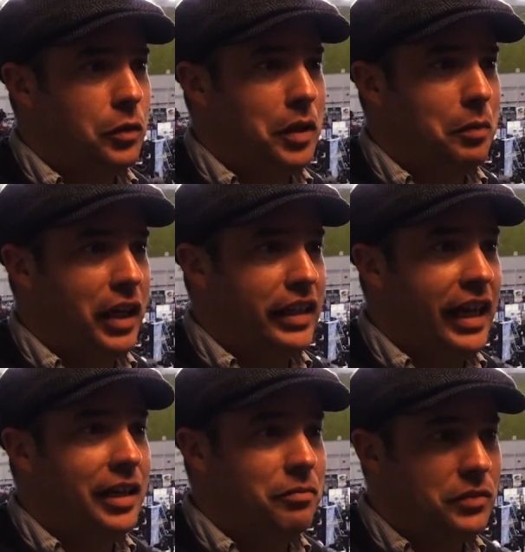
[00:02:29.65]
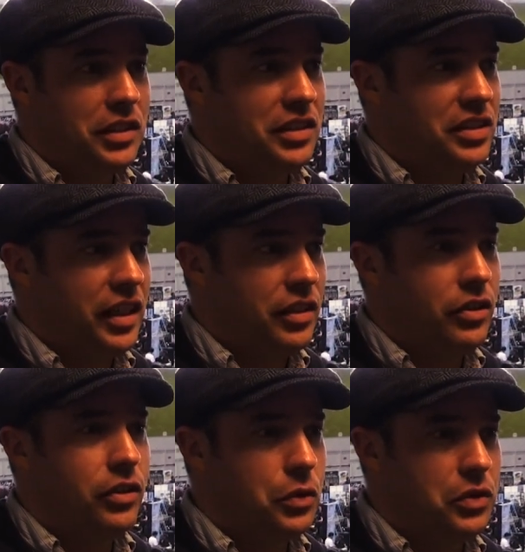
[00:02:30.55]
for me by name to this
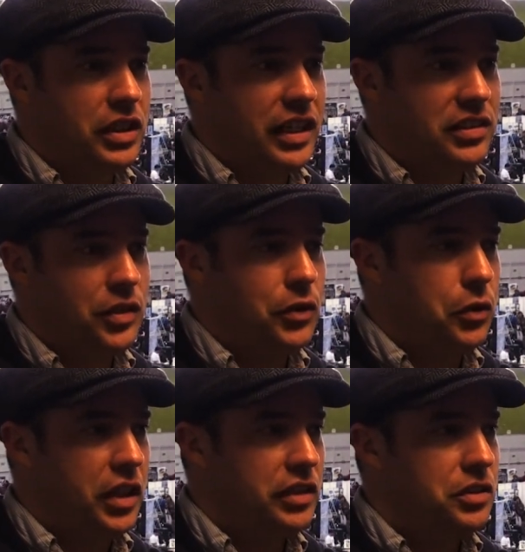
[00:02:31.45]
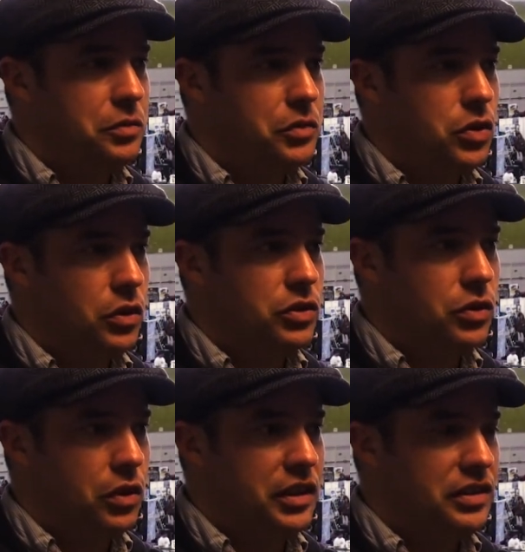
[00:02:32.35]
editor who was asking if he would ink some short
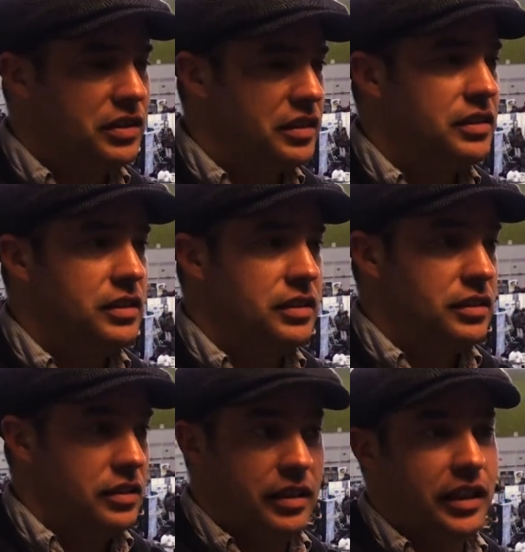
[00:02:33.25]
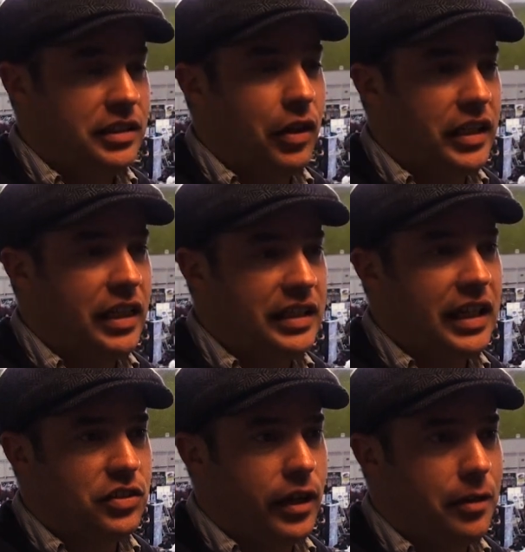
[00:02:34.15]
stories. And that's how I got
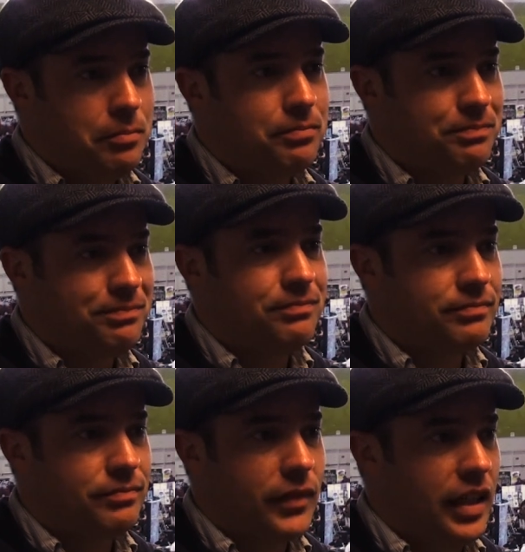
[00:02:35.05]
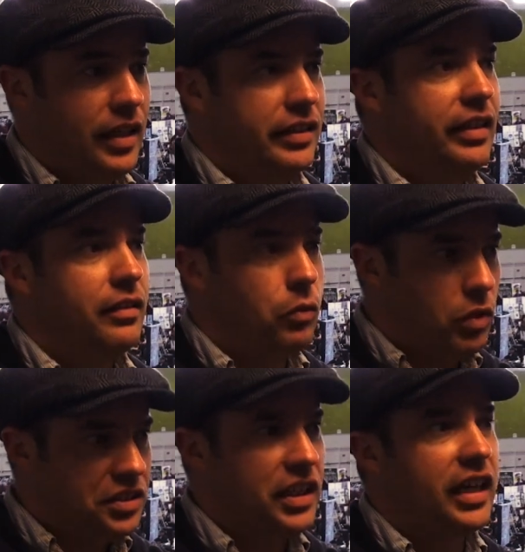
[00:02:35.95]
that job. And
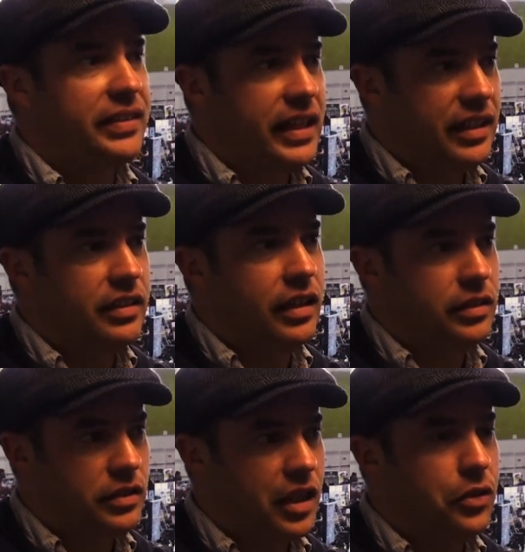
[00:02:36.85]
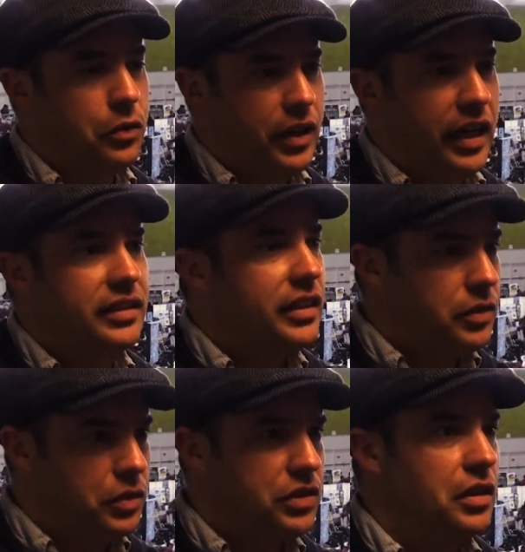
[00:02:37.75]
once I got that done, got through that, then
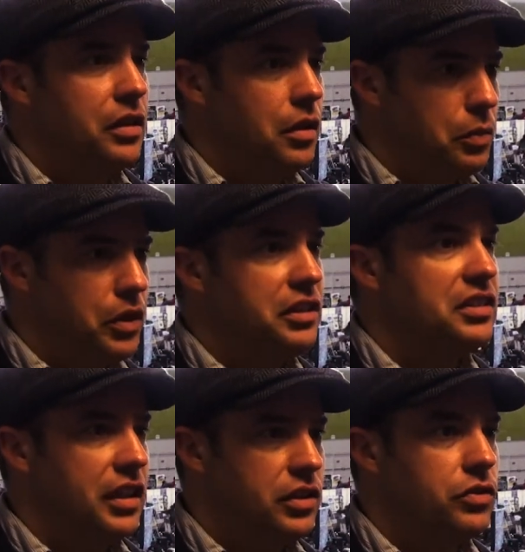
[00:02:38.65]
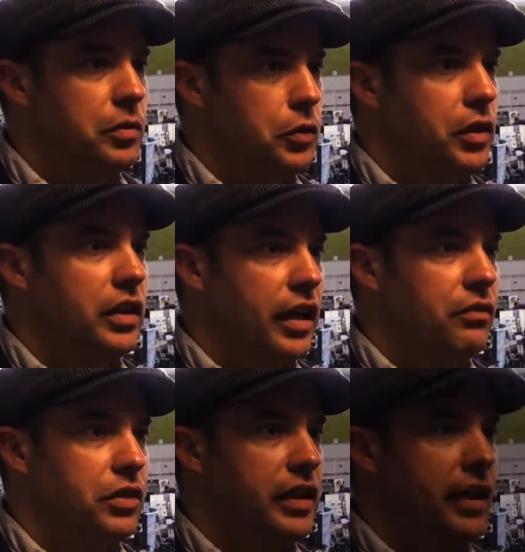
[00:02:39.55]
it was a pretty steady stream of work
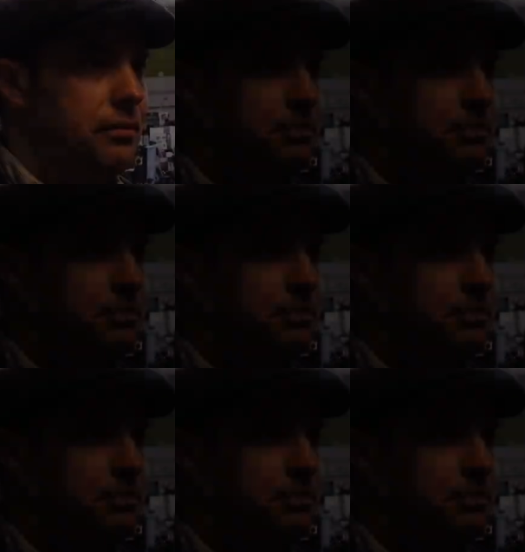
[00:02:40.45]
after that.